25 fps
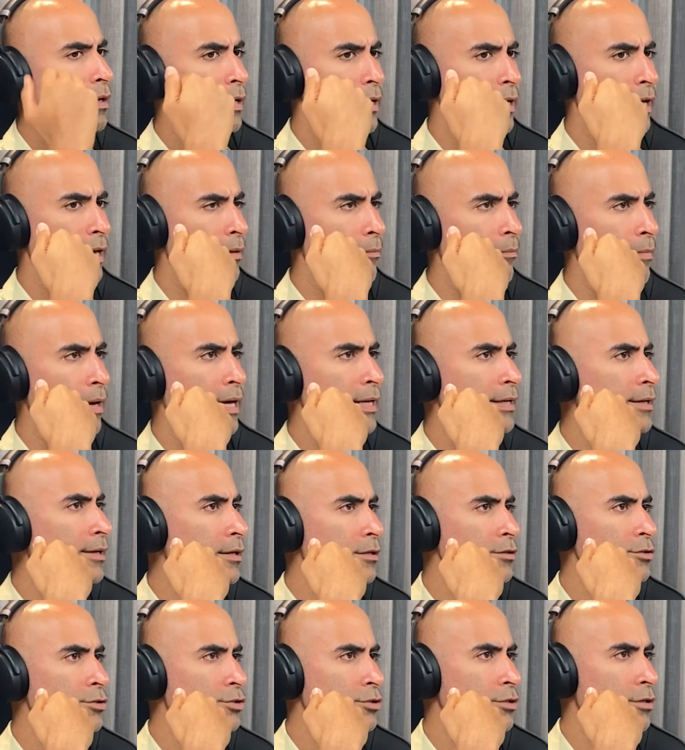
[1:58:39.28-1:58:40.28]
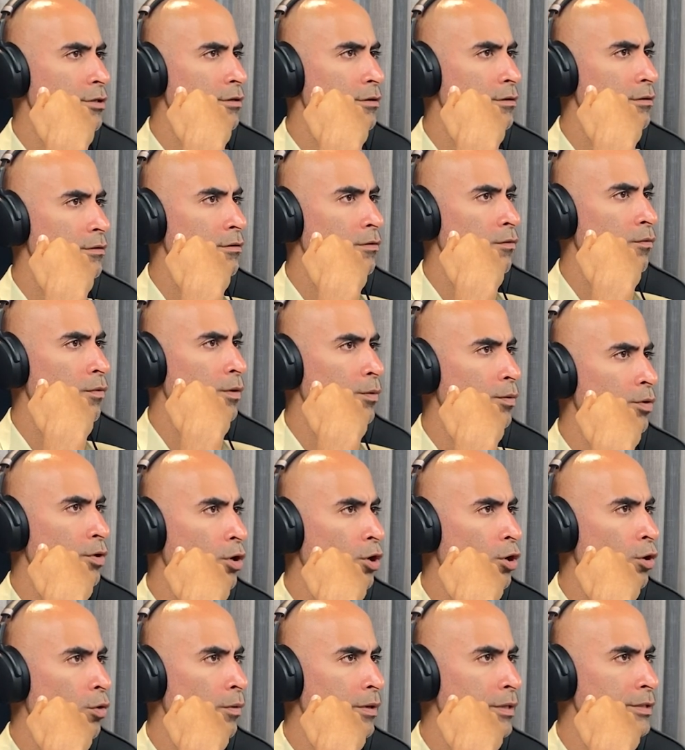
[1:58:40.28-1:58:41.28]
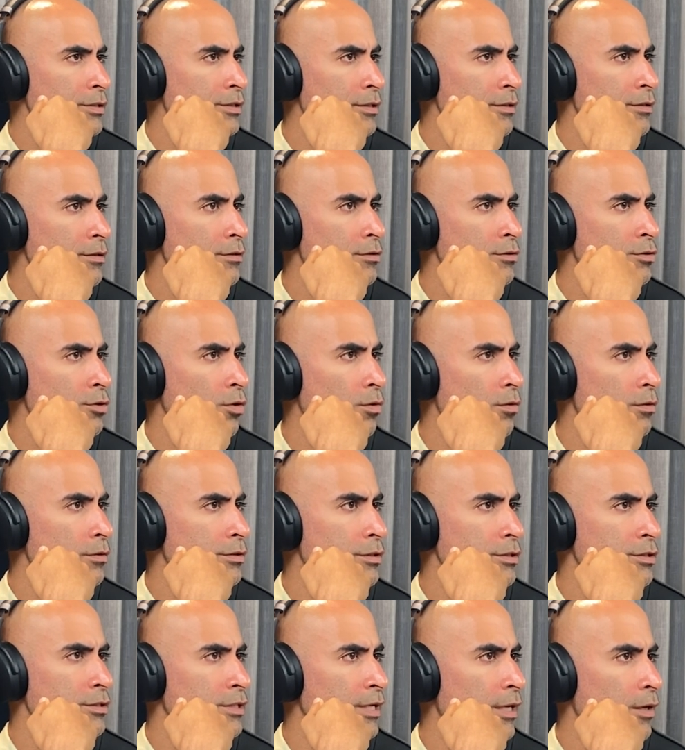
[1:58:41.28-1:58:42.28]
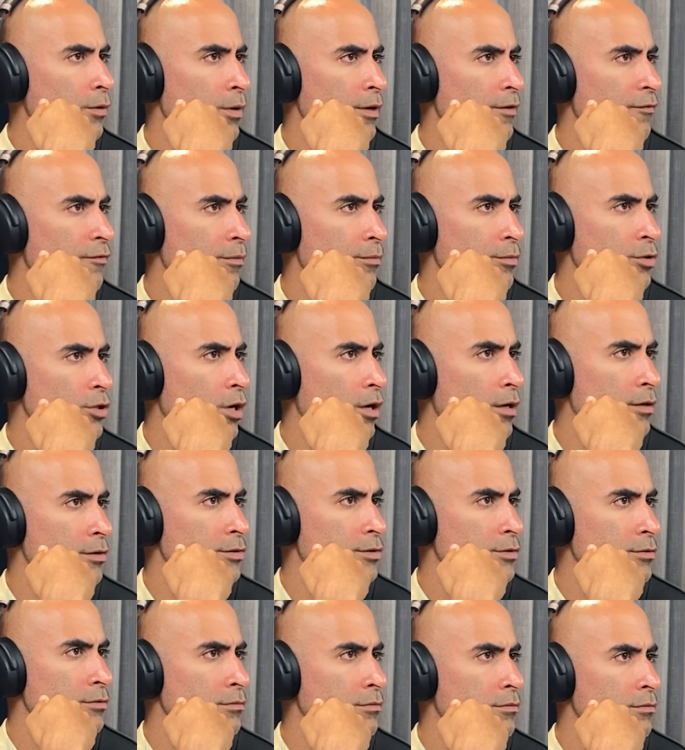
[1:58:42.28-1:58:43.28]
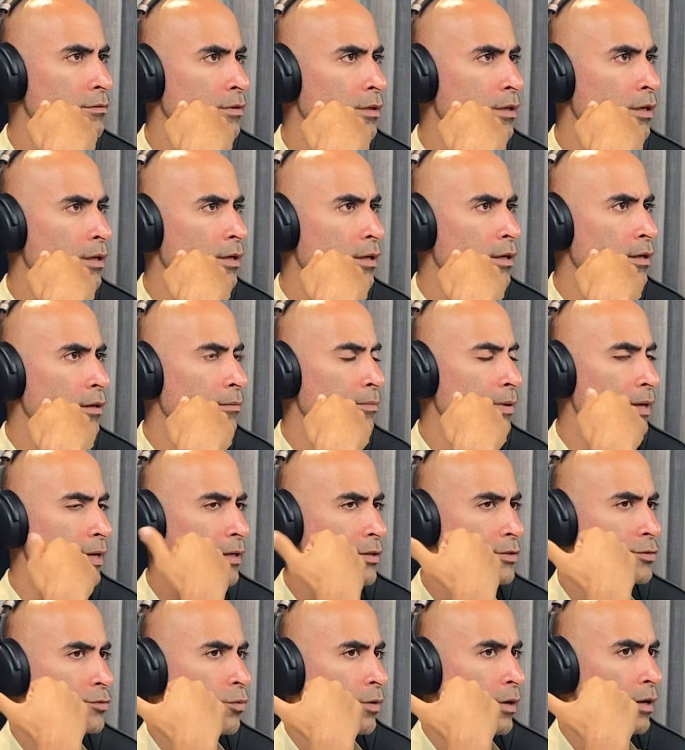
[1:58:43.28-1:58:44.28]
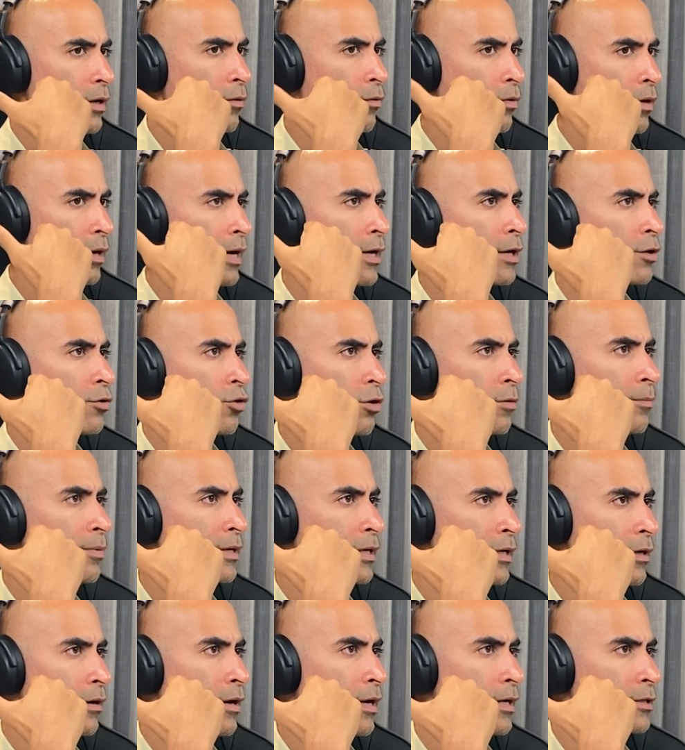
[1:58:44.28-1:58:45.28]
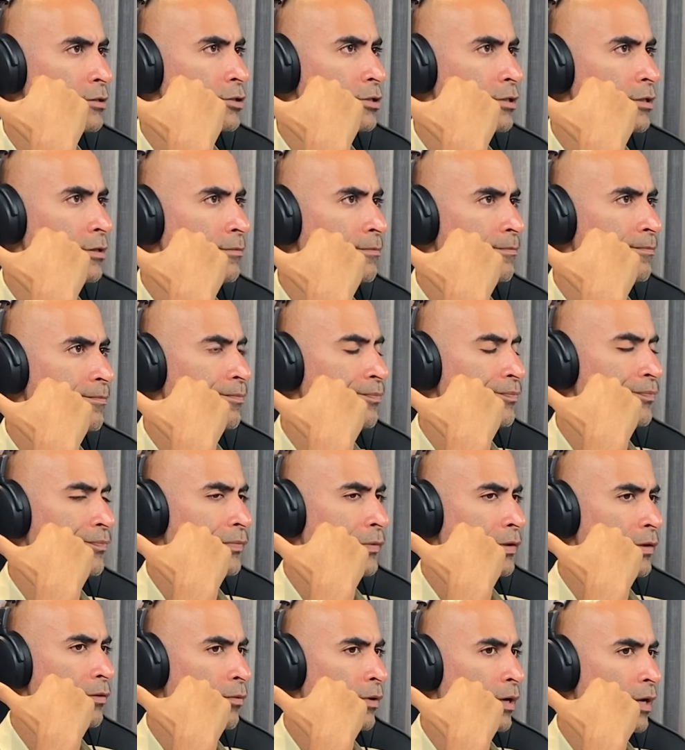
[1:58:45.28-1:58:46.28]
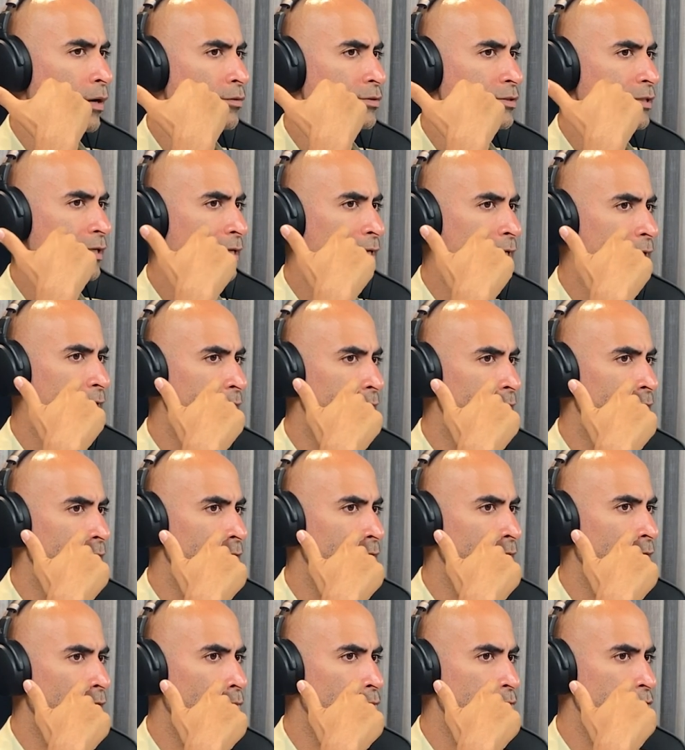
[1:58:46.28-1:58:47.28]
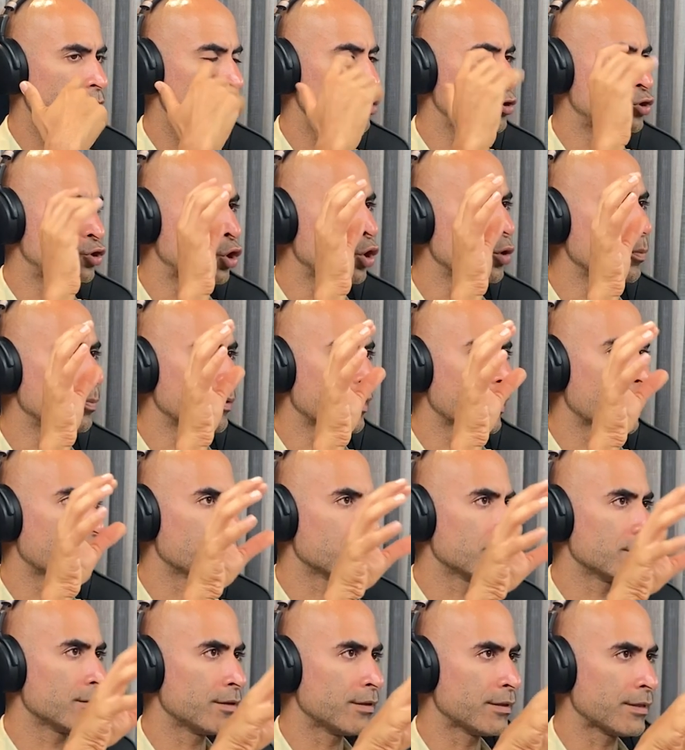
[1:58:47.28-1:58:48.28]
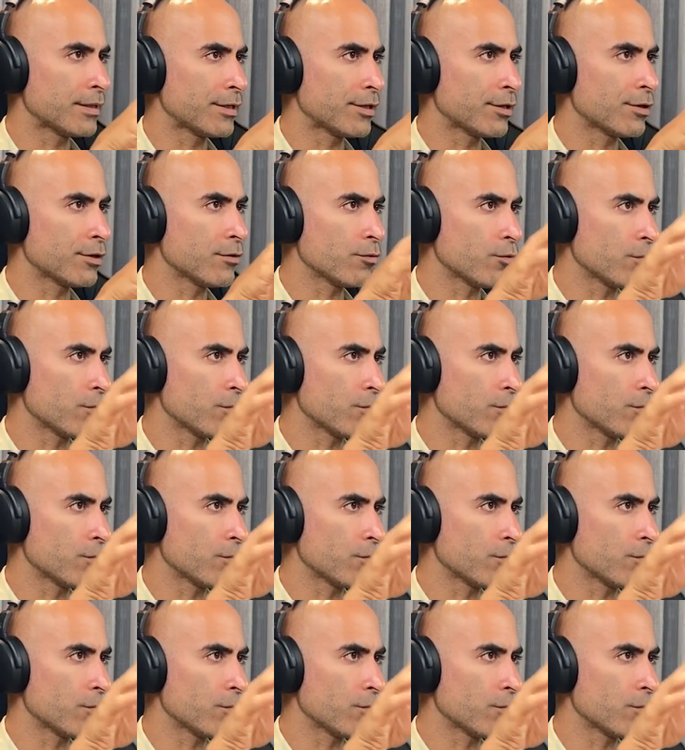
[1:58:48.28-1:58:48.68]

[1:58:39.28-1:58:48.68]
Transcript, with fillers: In my culture, we were always told to stay away from dogs because when where I grew up in Karachi, when I was a kid, there was a jobra near